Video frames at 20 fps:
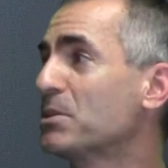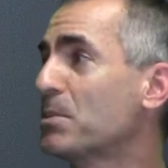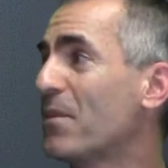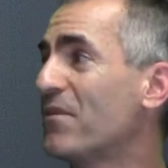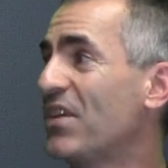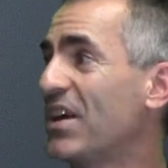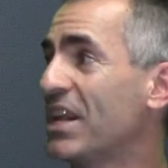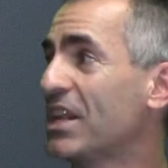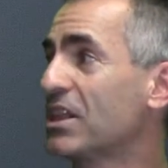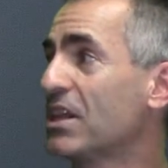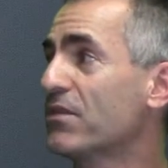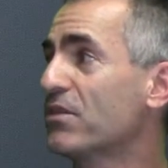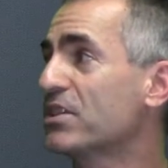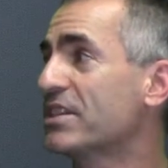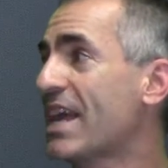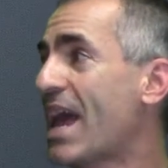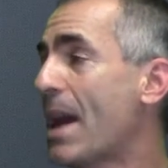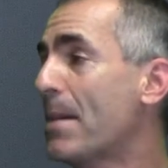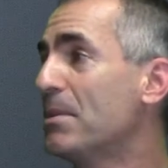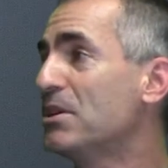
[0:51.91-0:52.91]
Preventing Liver
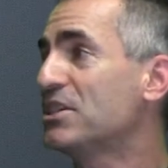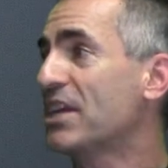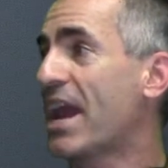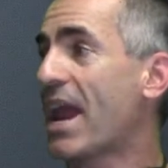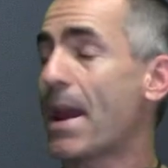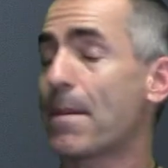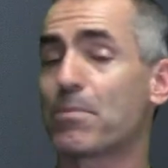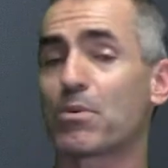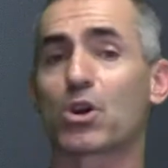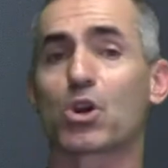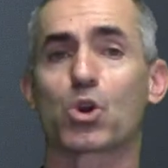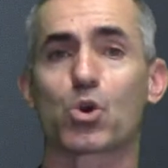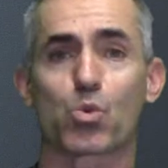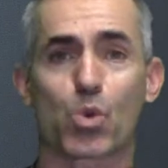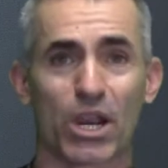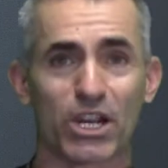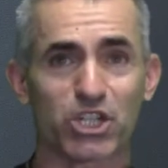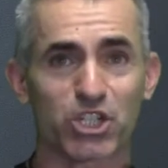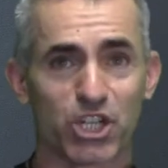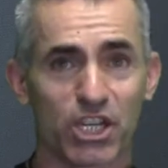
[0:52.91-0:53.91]
Damage and
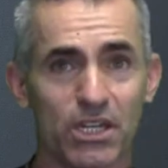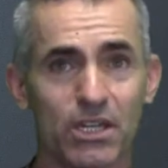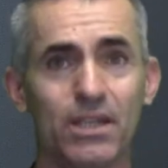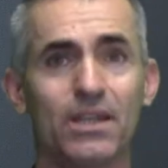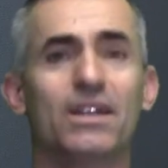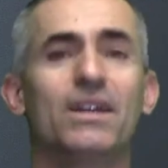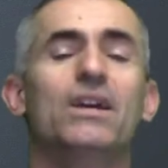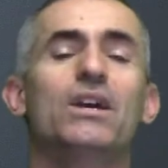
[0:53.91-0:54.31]
Progression.